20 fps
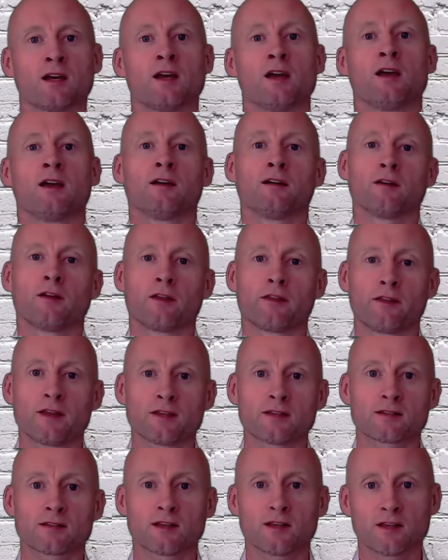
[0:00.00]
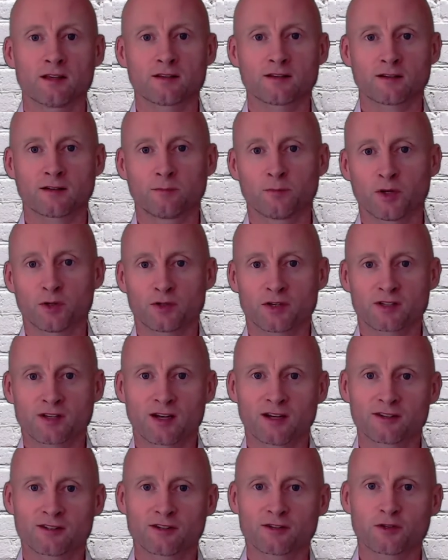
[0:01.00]
This is
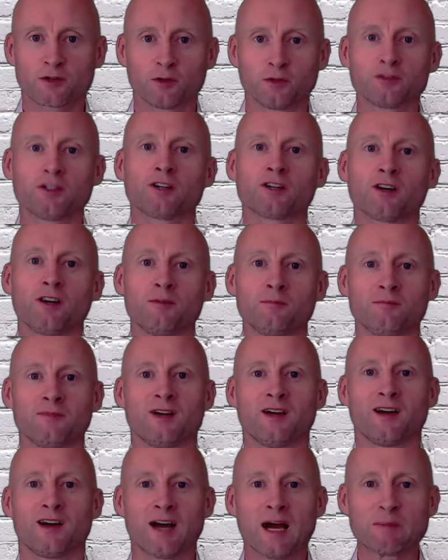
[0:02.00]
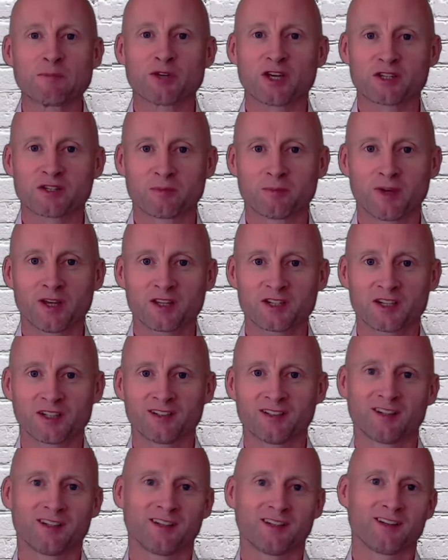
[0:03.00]
computerscienceatschool.com. I'm Jason Machin.
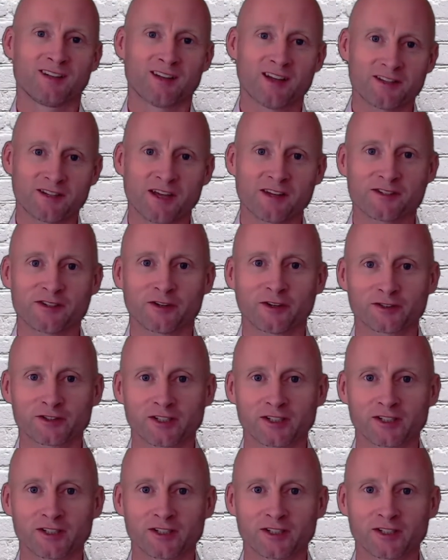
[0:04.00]
Let's get started.